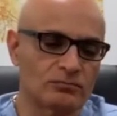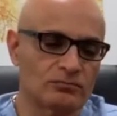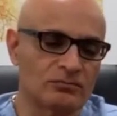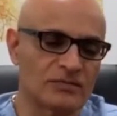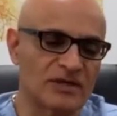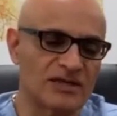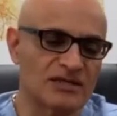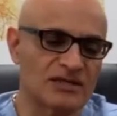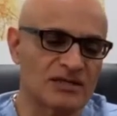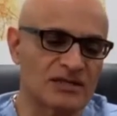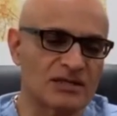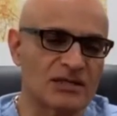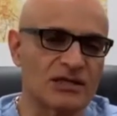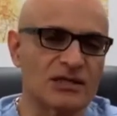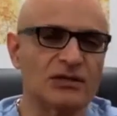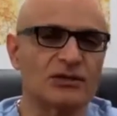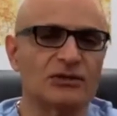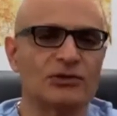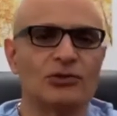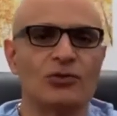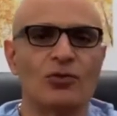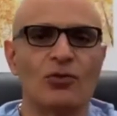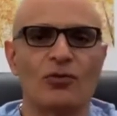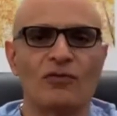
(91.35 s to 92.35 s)
necessarily
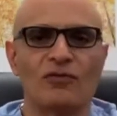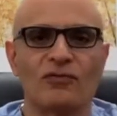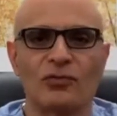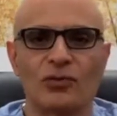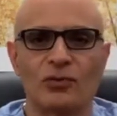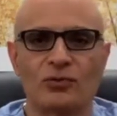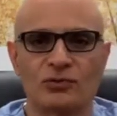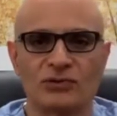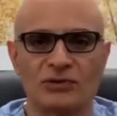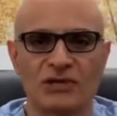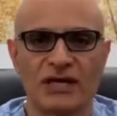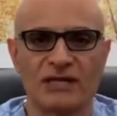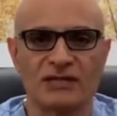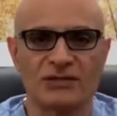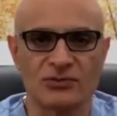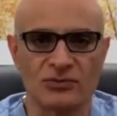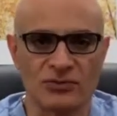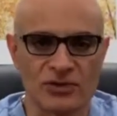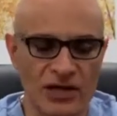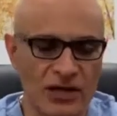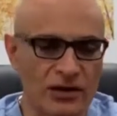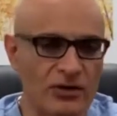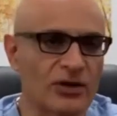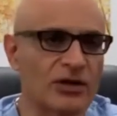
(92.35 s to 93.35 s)
go over those
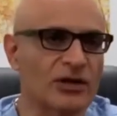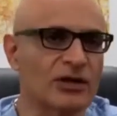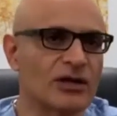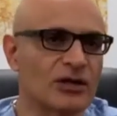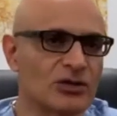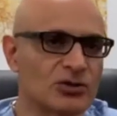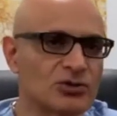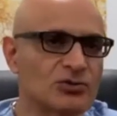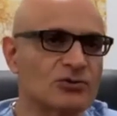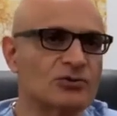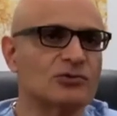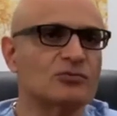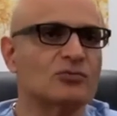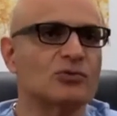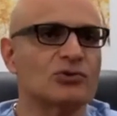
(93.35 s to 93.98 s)
esoteric issues.